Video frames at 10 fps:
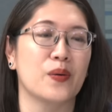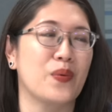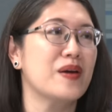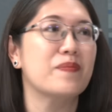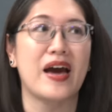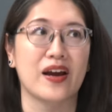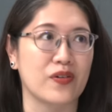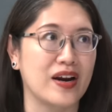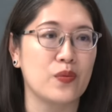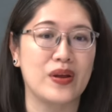way back,
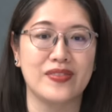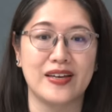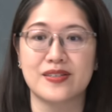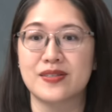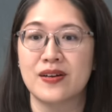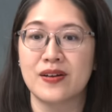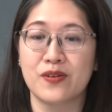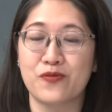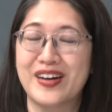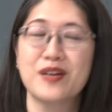right, when these
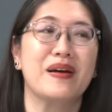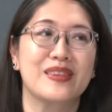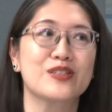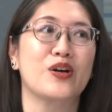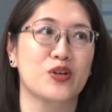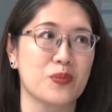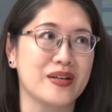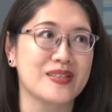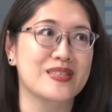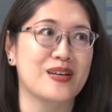fundamental
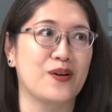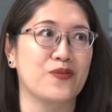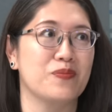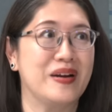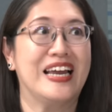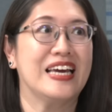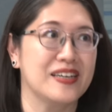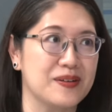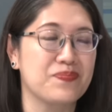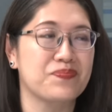documents of
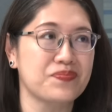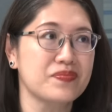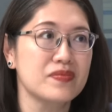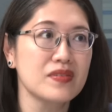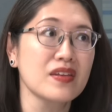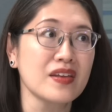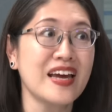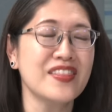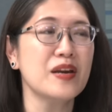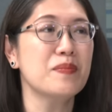Malaya
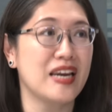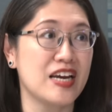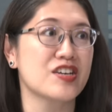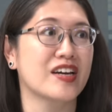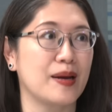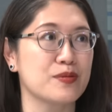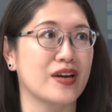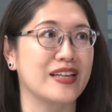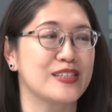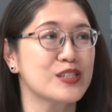and then Malaysia came together.